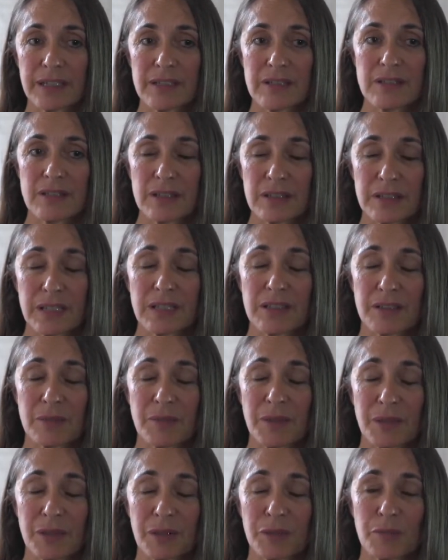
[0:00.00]
I saw that
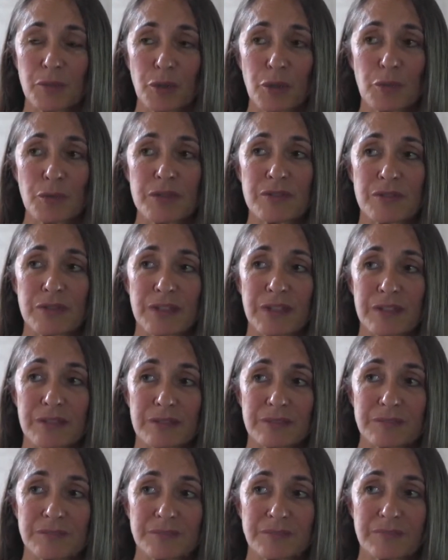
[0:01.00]
American
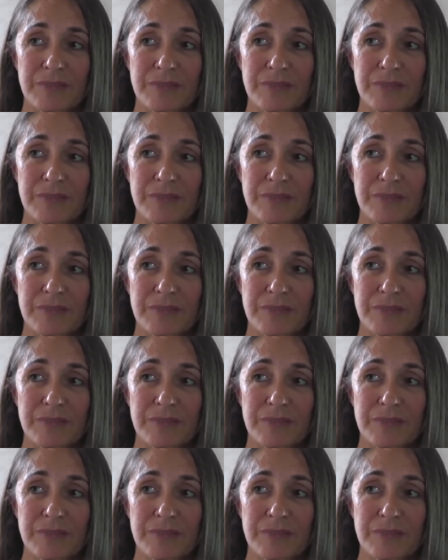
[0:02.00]
perpetrator